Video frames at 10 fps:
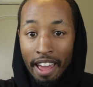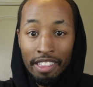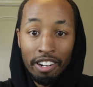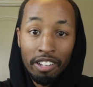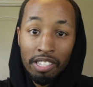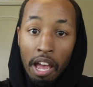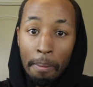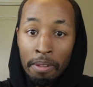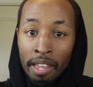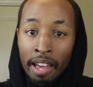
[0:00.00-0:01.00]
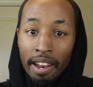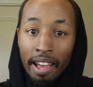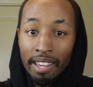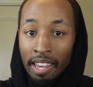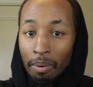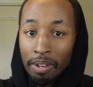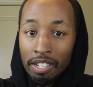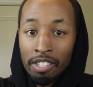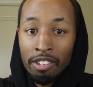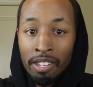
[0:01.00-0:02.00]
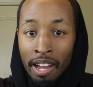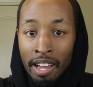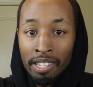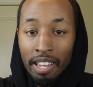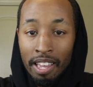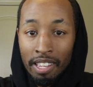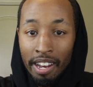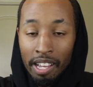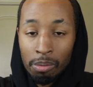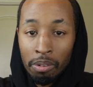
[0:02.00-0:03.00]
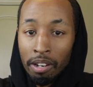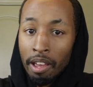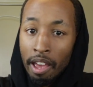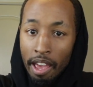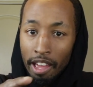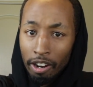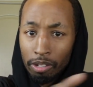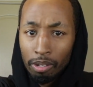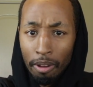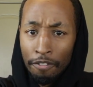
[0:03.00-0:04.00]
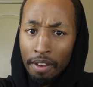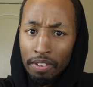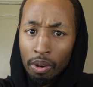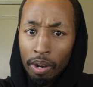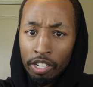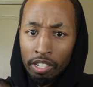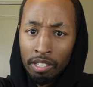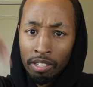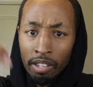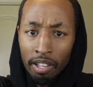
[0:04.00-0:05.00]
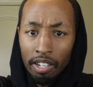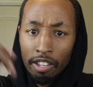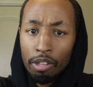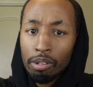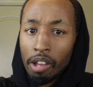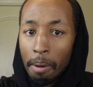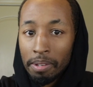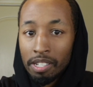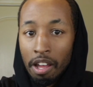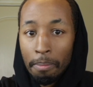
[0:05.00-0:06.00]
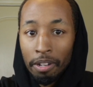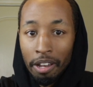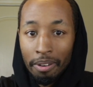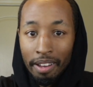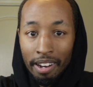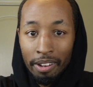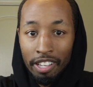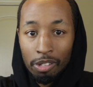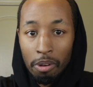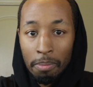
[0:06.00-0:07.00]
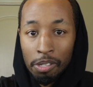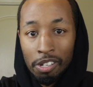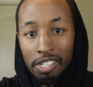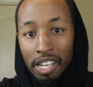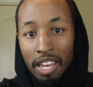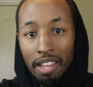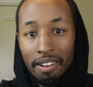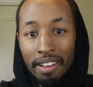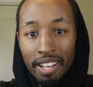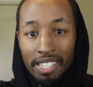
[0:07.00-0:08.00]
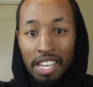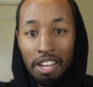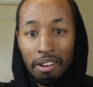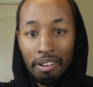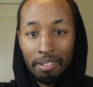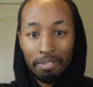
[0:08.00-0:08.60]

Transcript: And then on top of that, I can't wait to see you guys in the next one. And also, if you have any questions, leave those comments down below and I'll get to them as soon as I can. Take care.